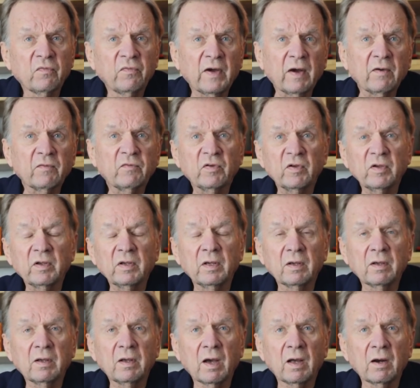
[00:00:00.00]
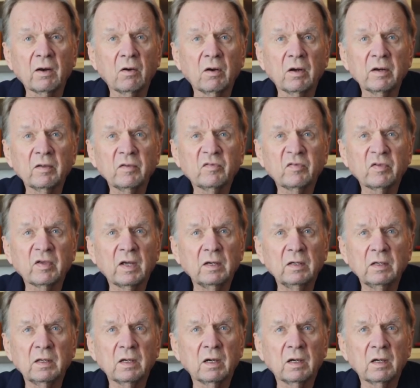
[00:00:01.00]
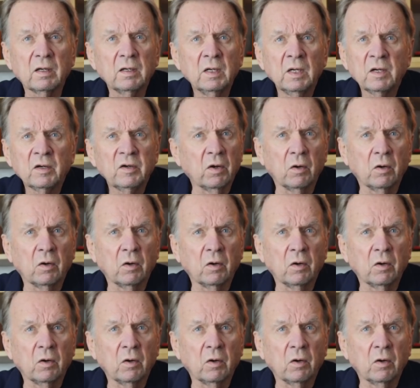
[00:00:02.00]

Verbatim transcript: Fauci got on and said, uh,